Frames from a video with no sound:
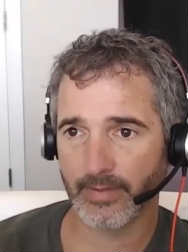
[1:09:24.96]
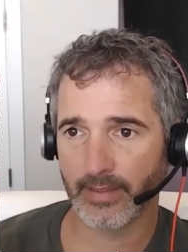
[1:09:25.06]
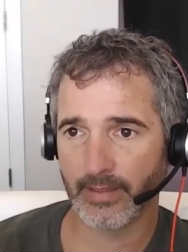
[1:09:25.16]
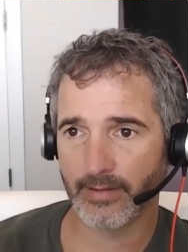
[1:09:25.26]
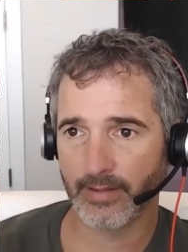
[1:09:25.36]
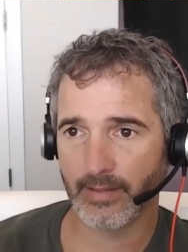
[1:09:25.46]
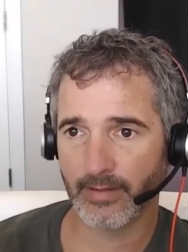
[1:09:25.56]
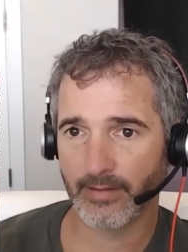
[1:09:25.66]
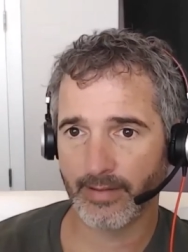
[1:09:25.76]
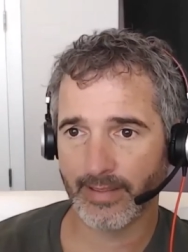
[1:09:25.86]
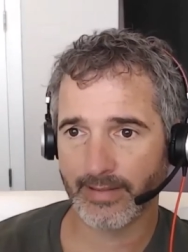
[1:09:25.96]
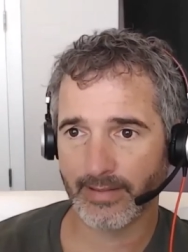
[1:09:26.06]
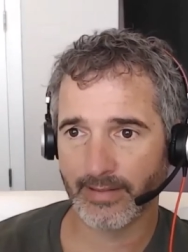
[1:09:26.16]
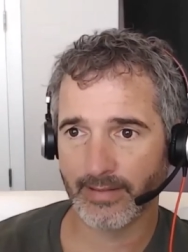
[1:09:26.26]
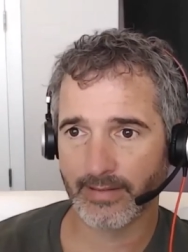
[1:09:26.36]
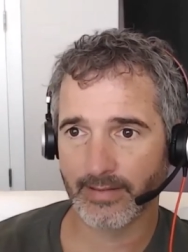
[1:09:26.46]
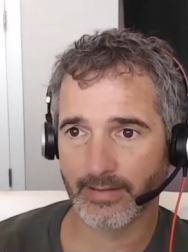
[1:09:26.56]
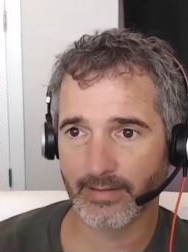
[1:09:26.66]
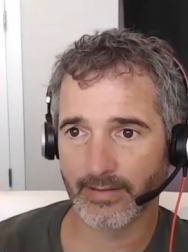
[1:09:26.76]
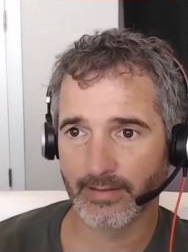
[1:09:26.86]
And I think that's it.
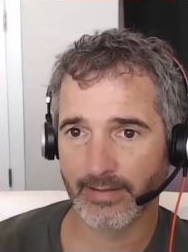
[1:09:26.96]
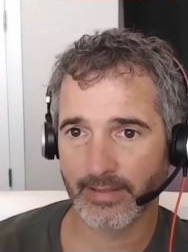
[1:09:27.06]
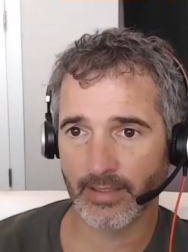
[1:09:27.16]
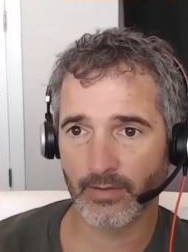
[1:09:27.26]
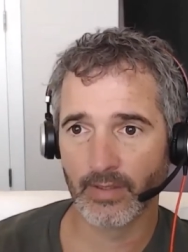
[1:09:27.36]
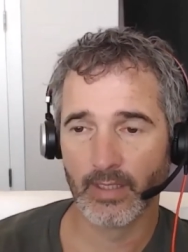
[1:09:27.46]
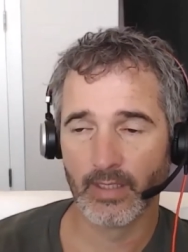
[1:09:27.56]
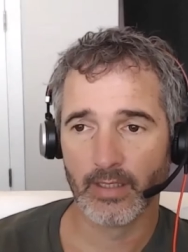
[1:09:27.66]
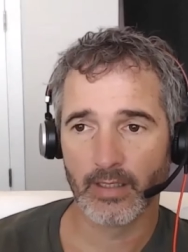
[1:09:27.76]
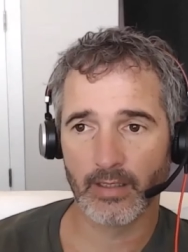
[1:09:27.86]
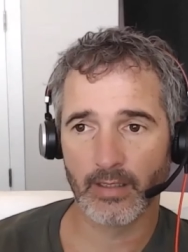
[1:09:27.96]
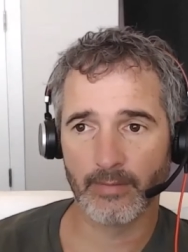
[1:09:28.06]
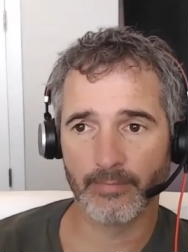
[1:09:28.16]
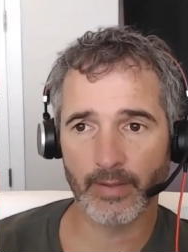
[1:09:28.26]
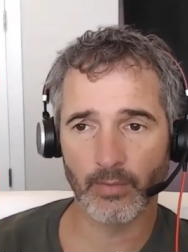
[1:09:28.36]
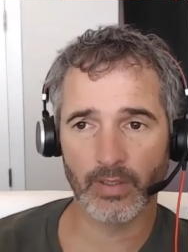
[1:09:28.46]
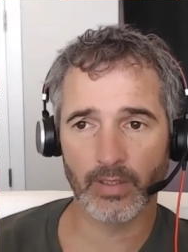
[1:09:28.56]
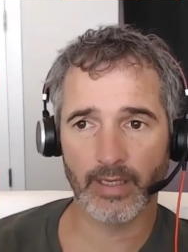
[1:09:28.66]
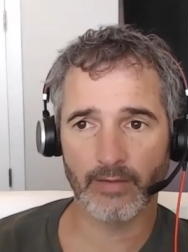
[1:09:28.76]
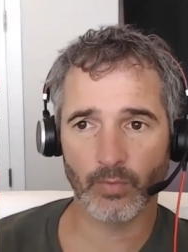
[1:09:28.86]
So um, I want to
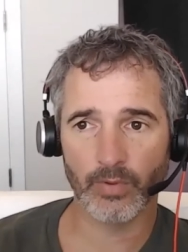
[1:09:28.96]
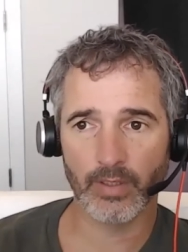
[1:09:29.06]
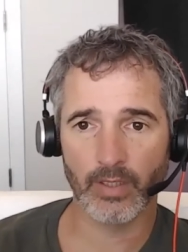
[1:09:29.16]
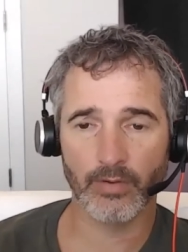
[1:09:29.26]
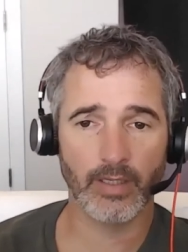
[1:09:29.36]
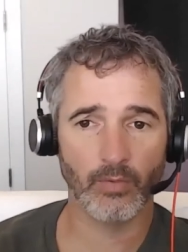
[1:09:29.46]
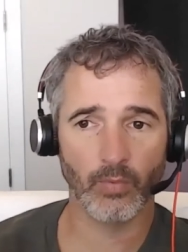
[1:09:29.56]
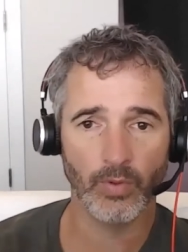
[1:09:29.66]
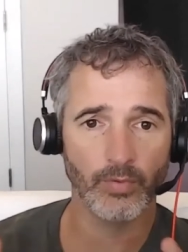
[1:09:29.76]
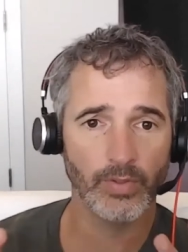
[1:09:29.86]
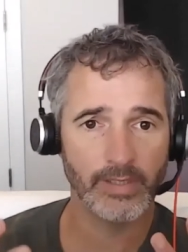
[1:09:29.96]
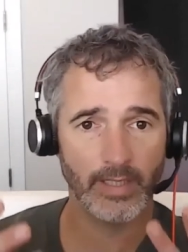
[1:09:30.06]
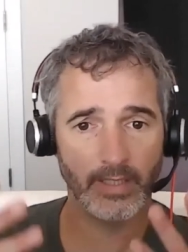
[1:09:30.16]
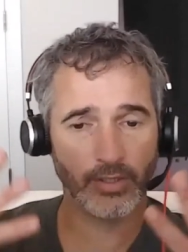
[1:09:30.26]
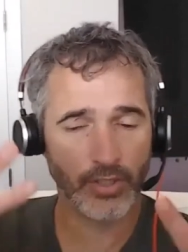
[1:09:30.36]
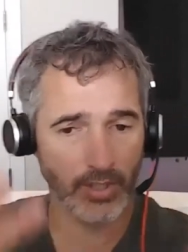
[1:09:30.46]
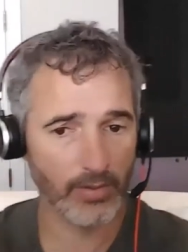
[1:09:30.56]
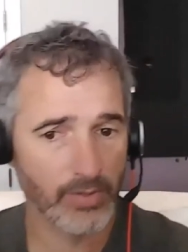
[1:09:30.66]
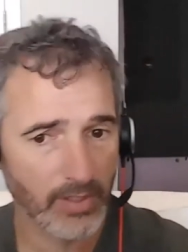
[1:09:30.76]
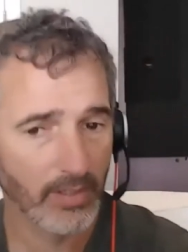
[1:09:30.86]
let everyone know that one reason I
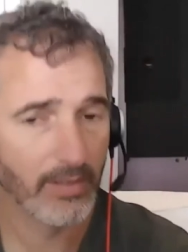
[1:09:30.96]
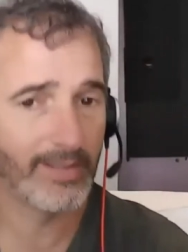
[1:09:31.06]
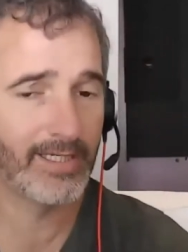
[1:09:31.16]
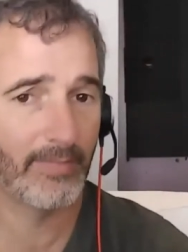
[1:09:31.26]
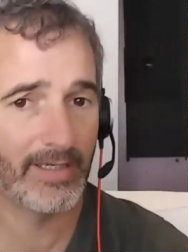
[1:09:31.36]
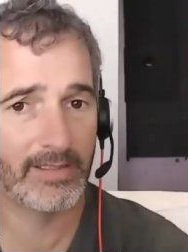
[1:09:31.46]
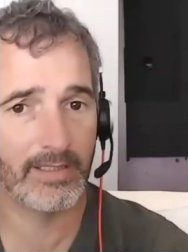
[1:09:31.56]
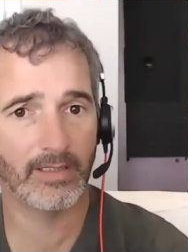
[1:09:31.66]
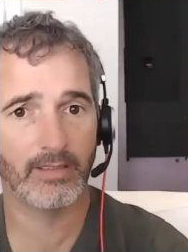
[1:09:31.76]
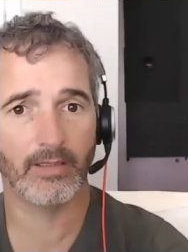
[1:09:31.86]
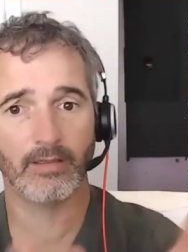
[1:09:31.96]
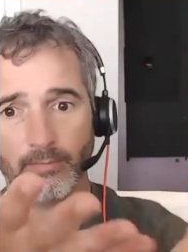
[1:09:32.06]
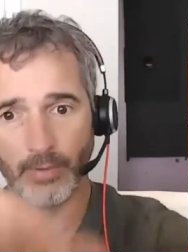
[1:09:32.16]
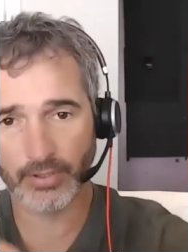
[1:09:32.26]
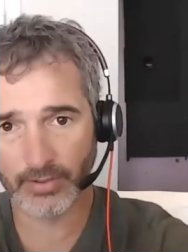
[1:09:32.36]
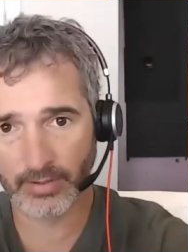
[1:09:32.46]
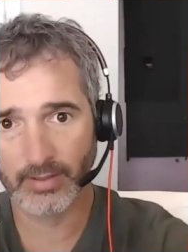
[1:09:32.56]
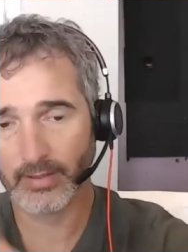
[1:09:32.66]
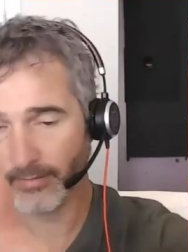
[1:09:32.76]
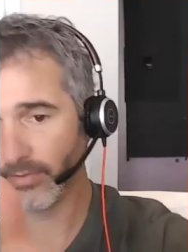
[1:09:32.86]
chose the team I did um, partially
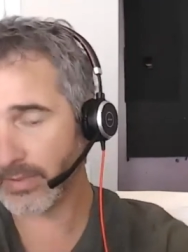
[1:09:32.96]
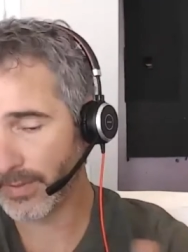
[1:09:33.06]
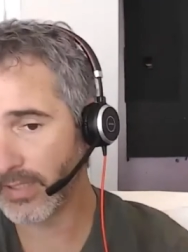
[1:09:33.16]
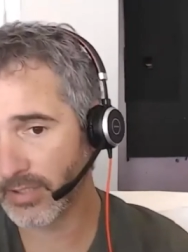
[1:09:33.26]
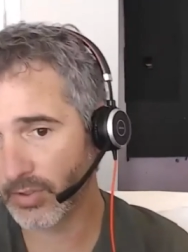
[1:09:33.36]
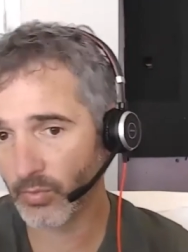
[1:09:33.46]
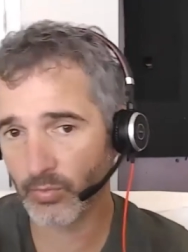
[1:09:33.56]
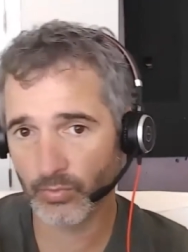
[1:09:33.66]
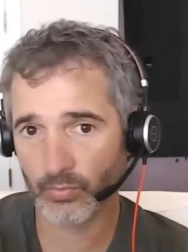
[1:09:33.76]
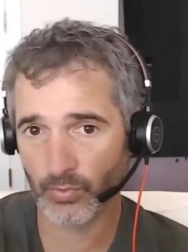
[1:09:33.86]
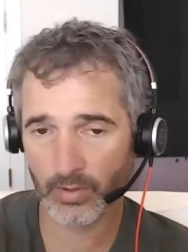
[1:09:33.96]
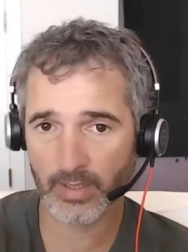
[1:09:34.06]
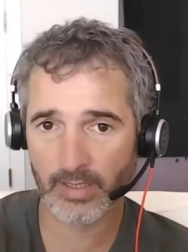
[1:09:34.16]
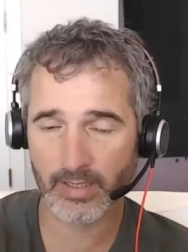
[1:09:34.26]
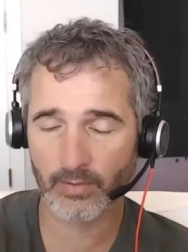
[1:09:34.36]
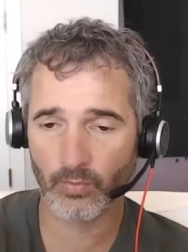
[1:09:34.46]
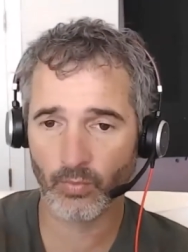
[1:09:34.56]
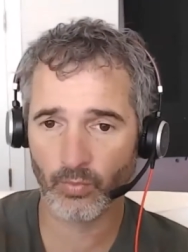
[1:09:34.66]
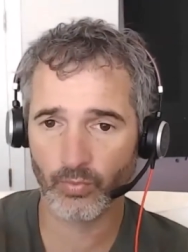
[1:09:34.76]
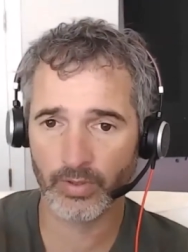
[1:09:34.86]
was because you, Ruar, because I
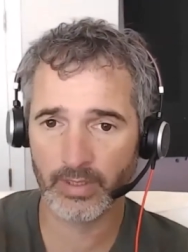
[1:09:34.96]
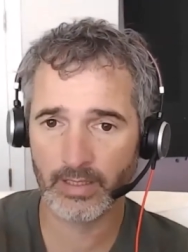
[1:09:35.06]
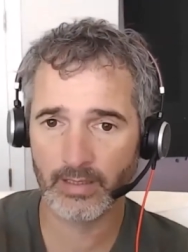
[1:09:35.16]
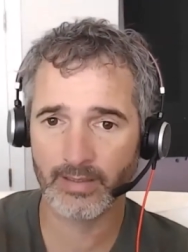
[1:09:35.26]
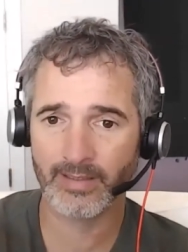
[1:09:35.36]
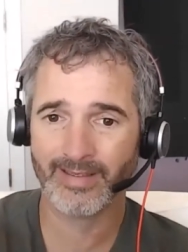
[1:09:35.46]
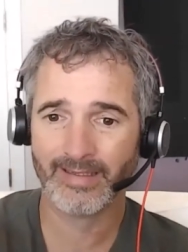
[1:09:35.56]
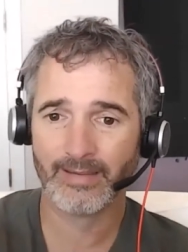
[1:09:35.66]
really needed the